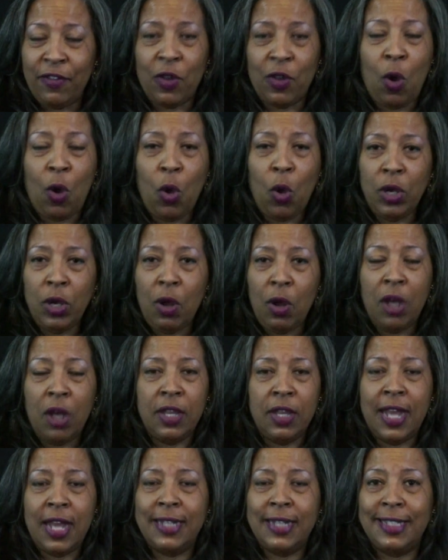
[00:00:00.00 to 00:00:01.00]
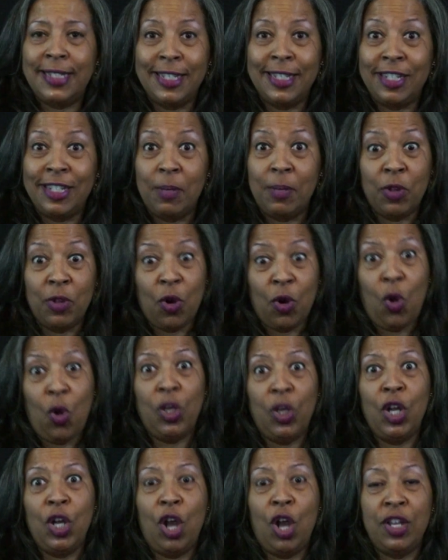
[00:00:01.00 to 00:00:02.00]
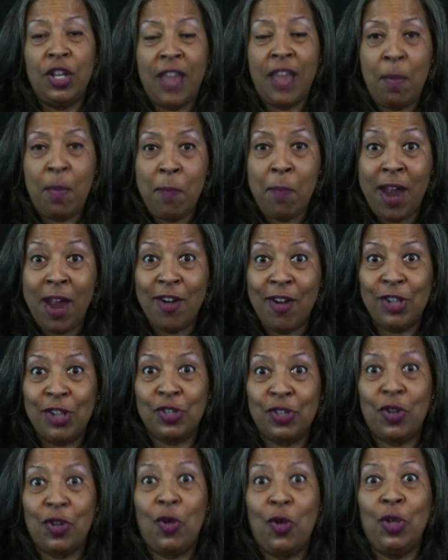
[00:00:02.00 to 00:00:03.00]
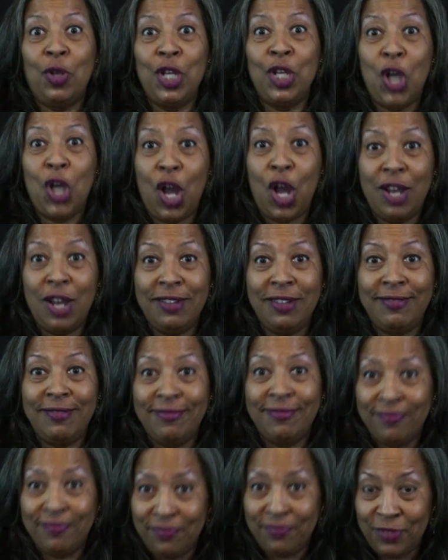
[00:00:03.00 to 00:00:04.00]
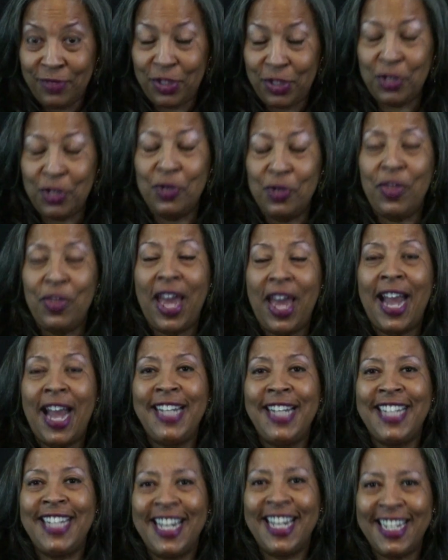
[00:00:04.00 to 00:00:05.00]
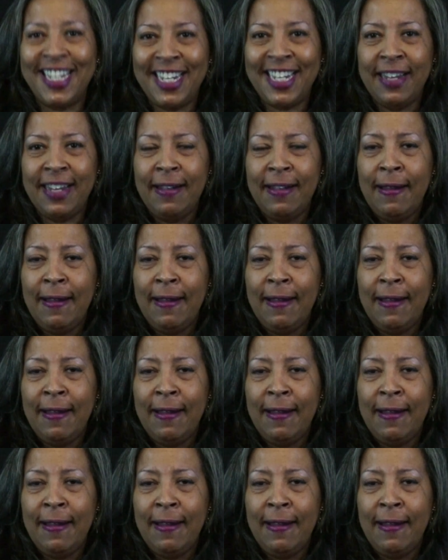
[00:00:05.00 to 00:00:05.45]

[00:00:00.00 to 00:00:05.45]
or they're holding on to that system, or they're holding on to that marriage, or they're holding on to that identity.